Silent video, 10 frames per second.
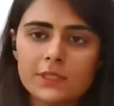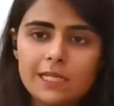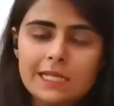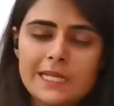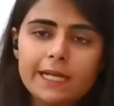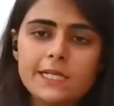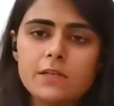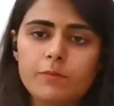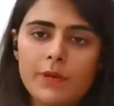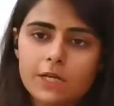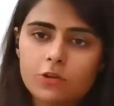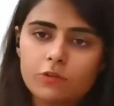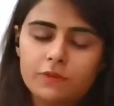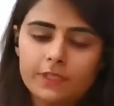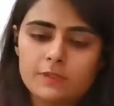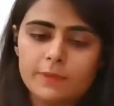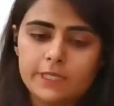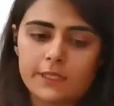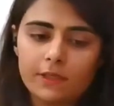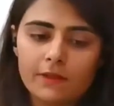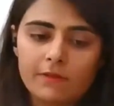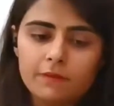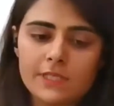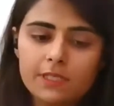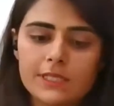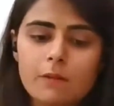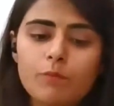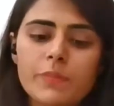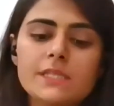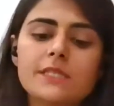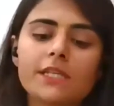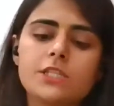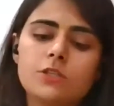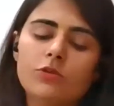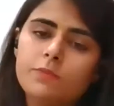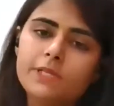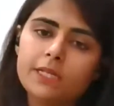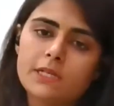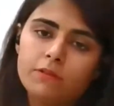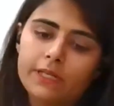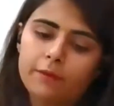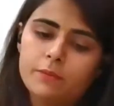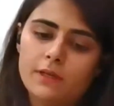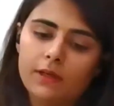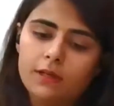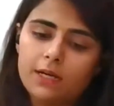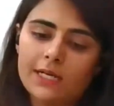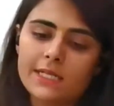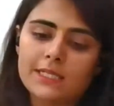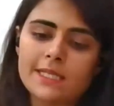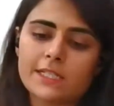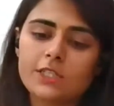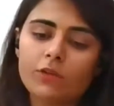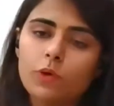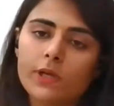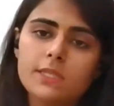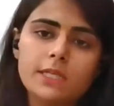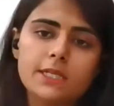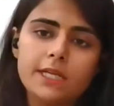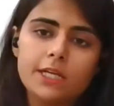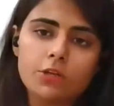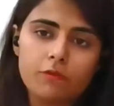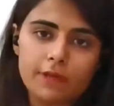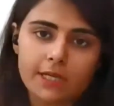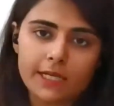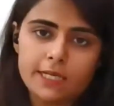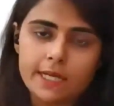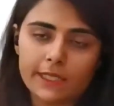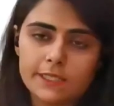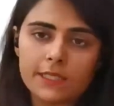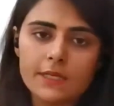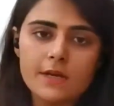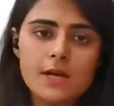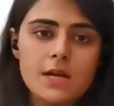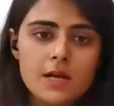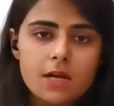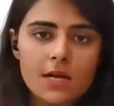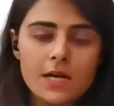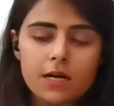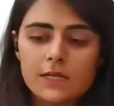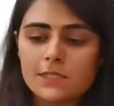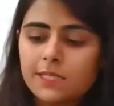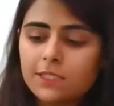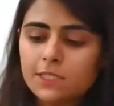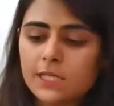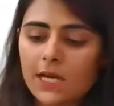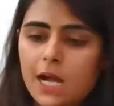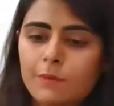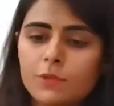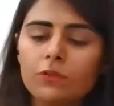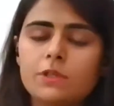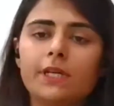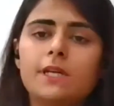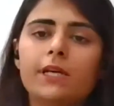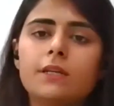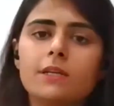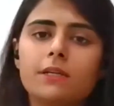the later part of this matter, which is compensation to be recoverable under section 138 of NI Act. Since I am not here